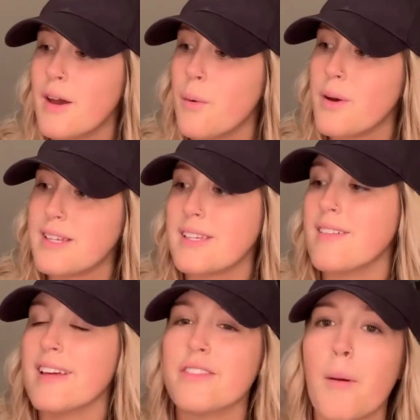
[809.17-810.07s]
What is he,
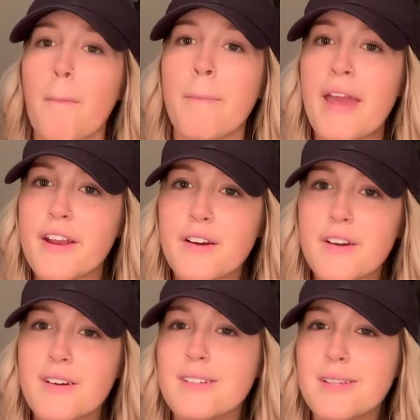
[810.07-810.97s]
like the mayor
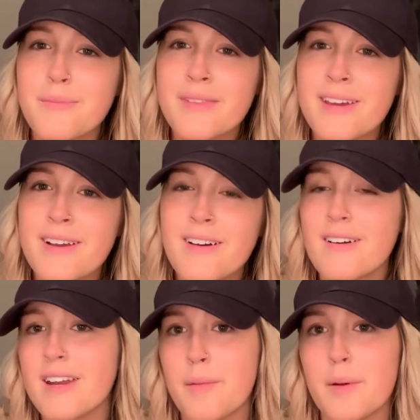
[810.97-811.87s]
or something
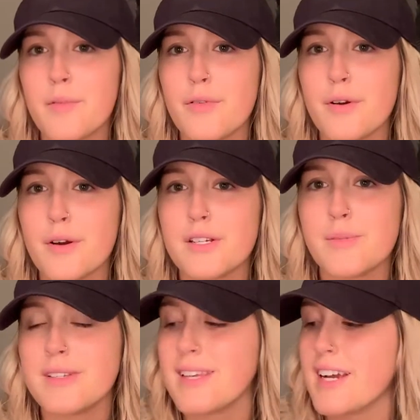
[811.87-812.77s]
on Nightmare Before
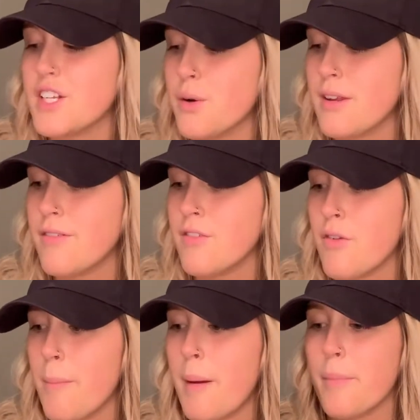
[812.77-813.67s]
Christmas? Like I don't even
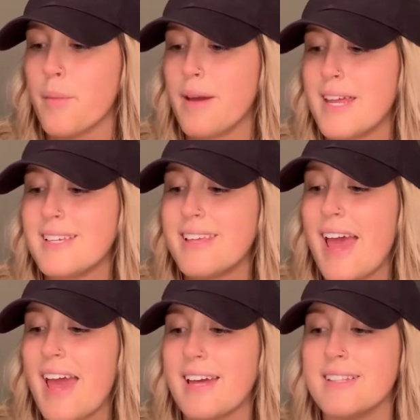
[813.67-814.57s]
remember, but his
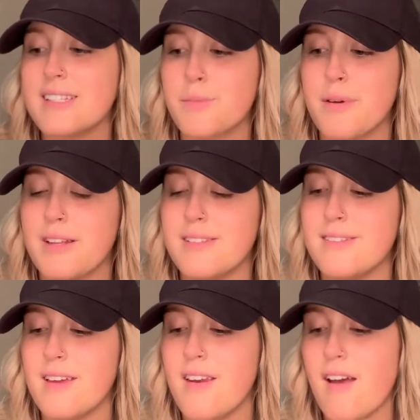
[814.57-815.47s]
head
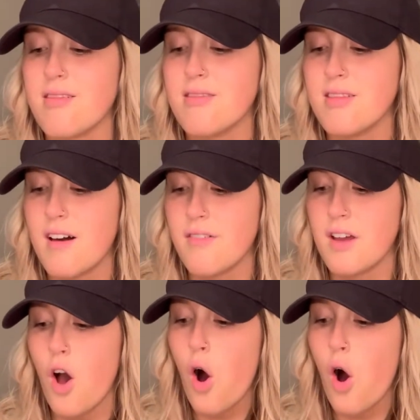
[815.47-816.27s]
spins and I love it.